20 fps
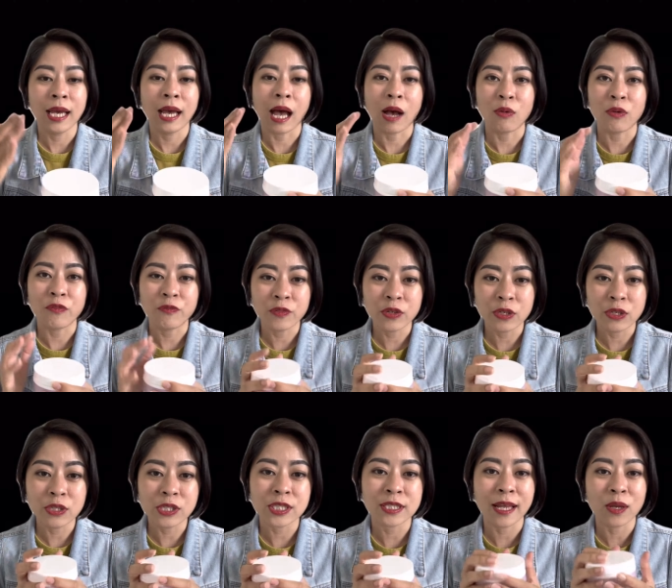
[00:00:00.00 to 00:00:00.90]
our
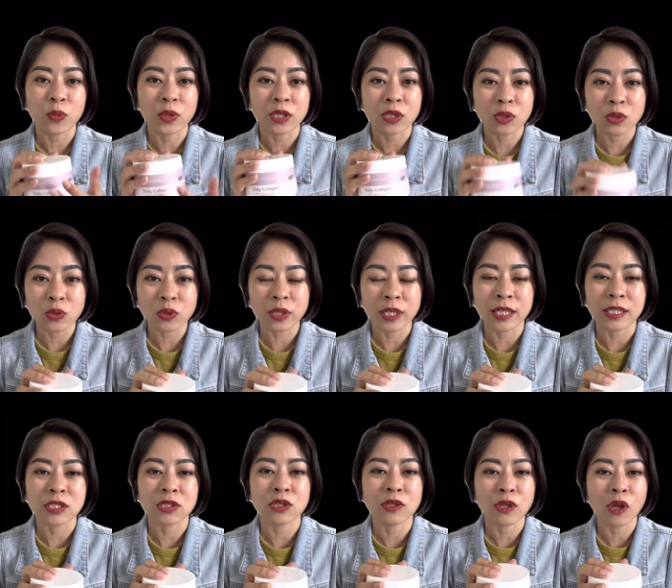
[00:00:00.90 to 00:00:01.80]
fish that we took is
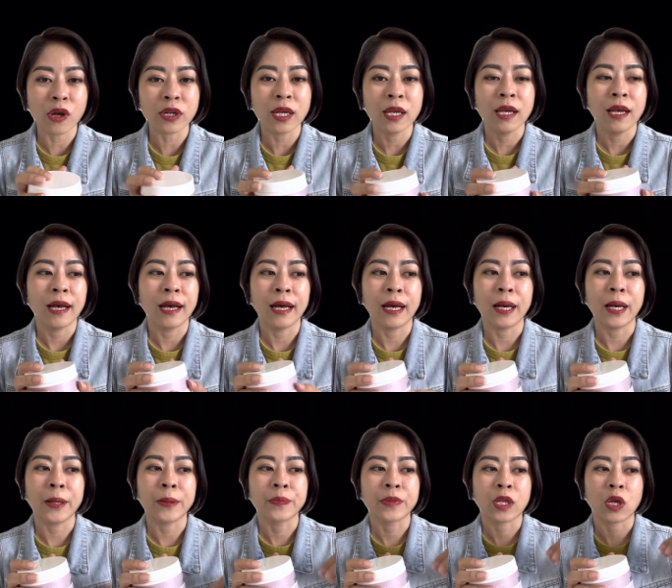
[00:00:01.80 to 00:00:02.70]
not uh,
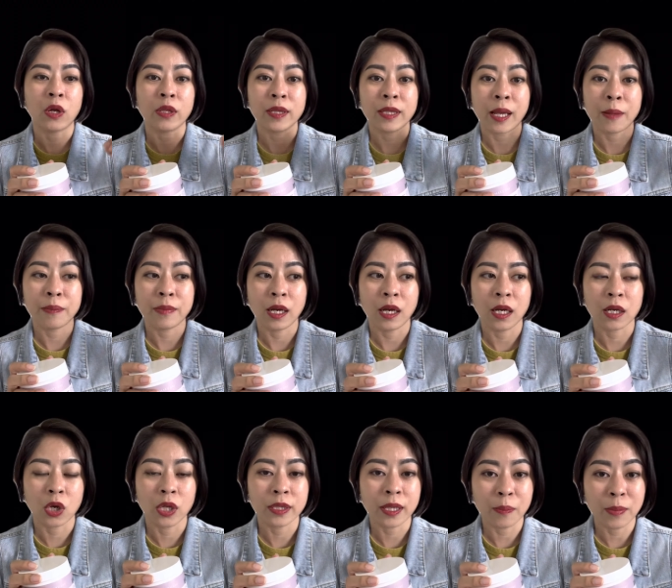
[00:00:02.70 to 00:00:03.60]
contam uh,
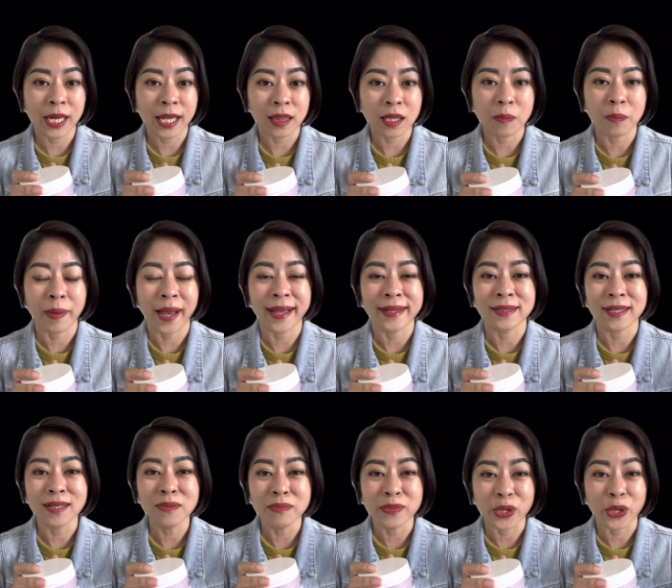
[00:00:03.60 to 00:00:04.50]
contaminated by
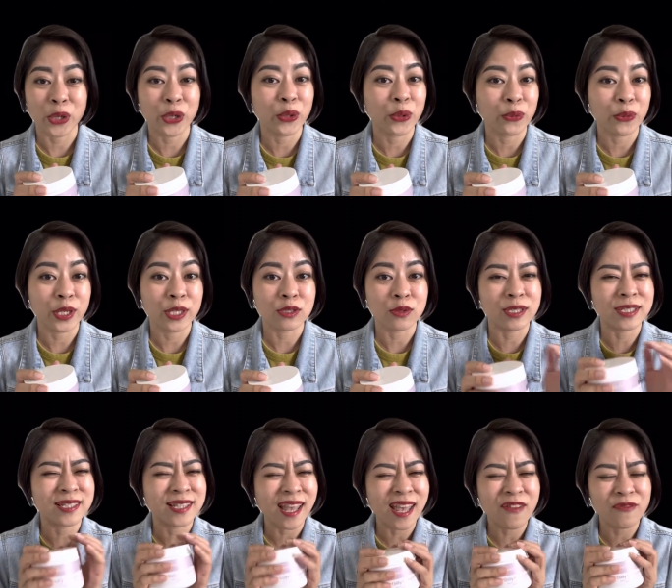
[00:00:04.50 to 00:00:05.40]
the mercury. So it's
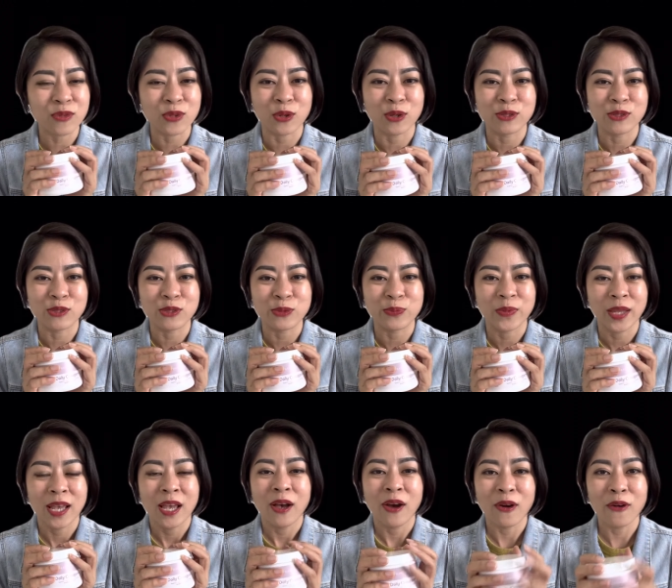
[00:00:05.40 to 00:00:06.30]
safe to consume.
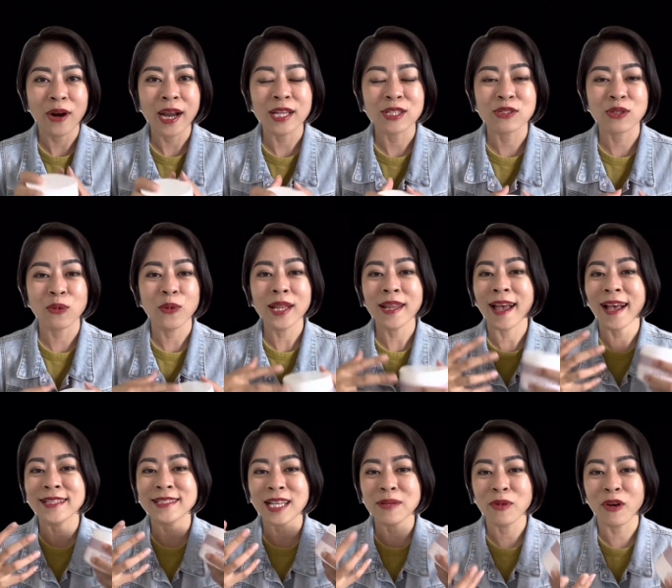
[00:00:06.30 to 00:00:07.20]
All right. So what are
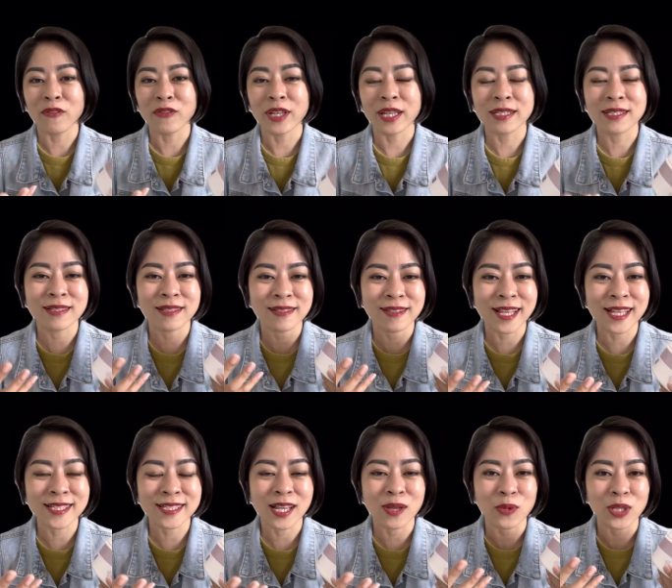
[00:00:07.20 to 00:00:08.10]
some of the things
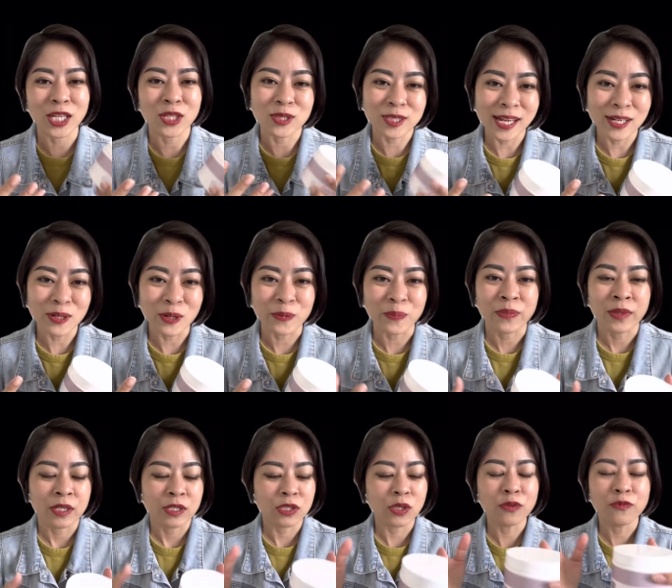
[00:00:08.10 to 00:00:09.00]
that we need to take note?
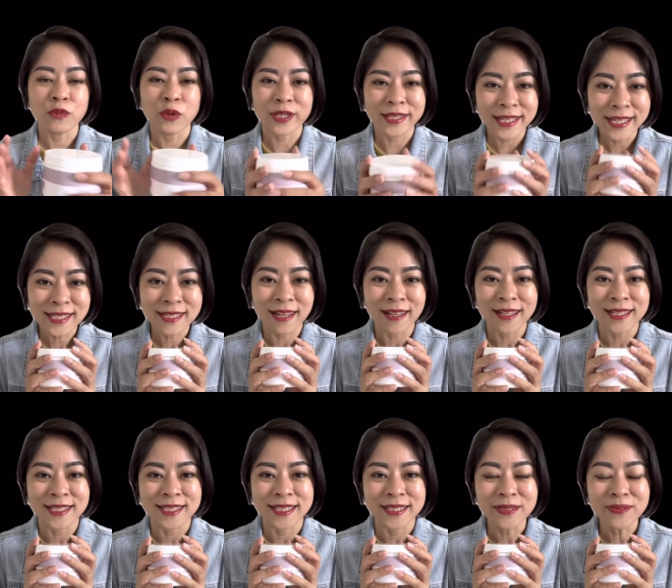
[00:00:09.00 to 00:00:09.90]
So for this
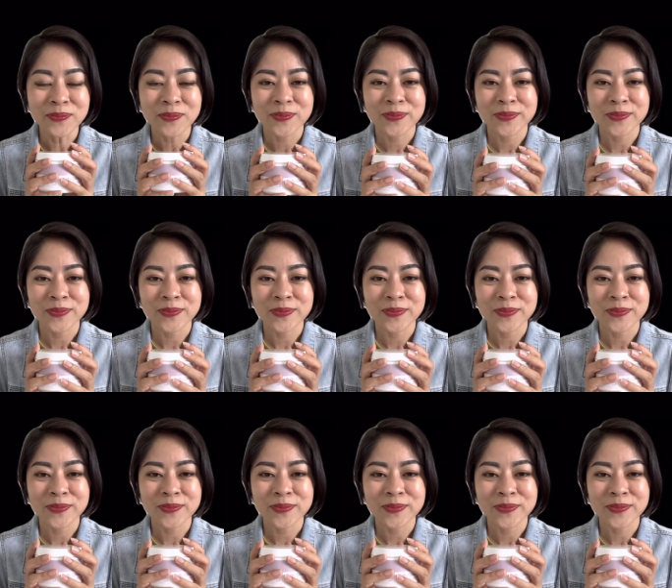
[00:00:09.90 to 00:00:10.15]
collagen,